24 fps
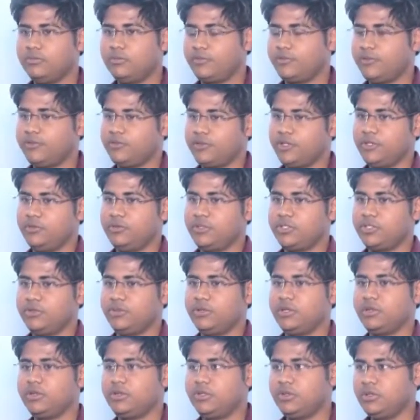or fifty,
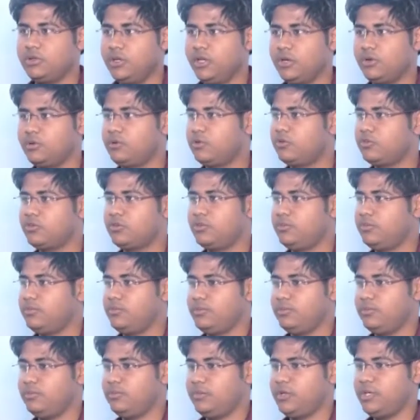whichever. I don't want
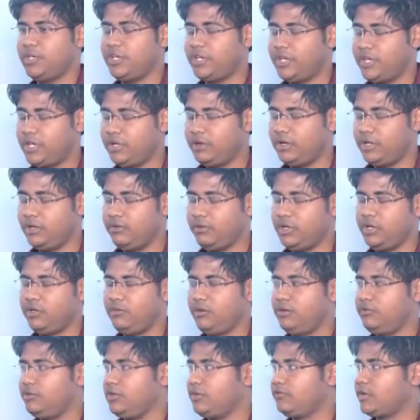to,
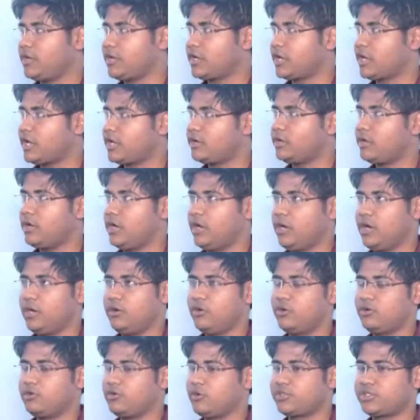even if I can, I
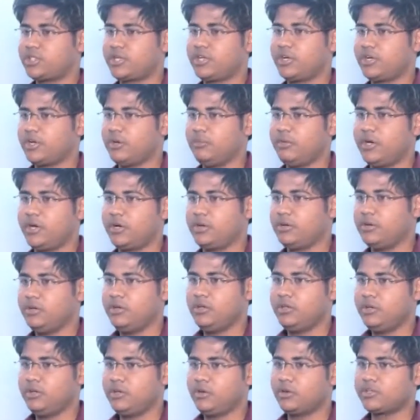don't cross the thirty mark
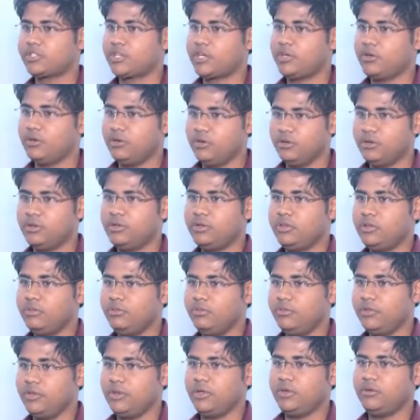because I know
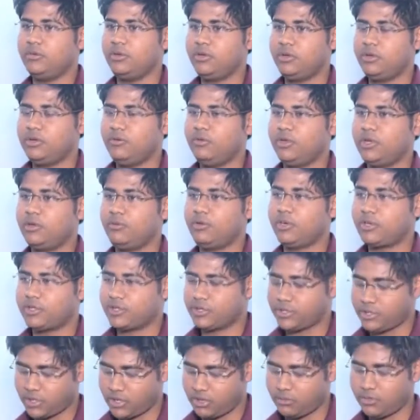
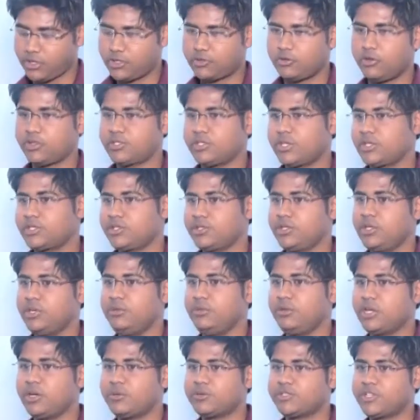whenever thirty mark process, it
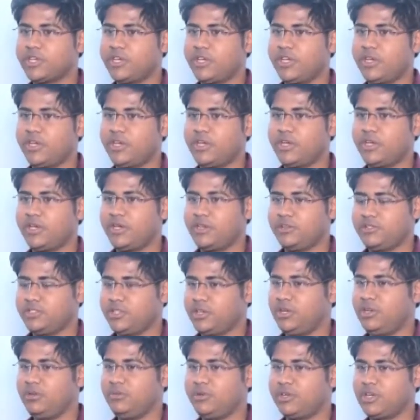becomes like
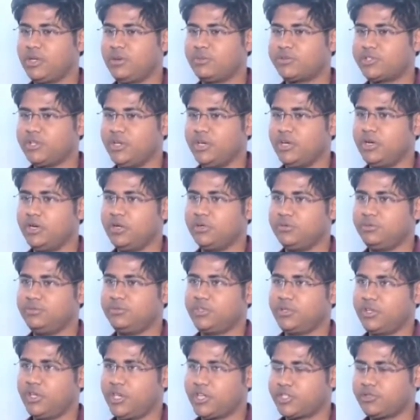generally becomes uh,
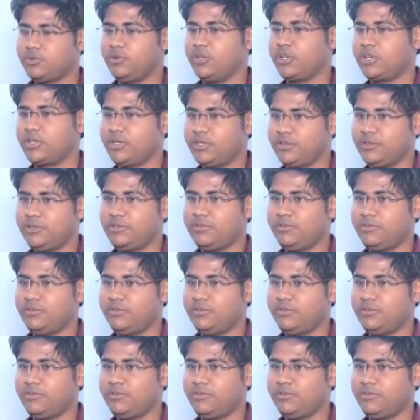guesswork.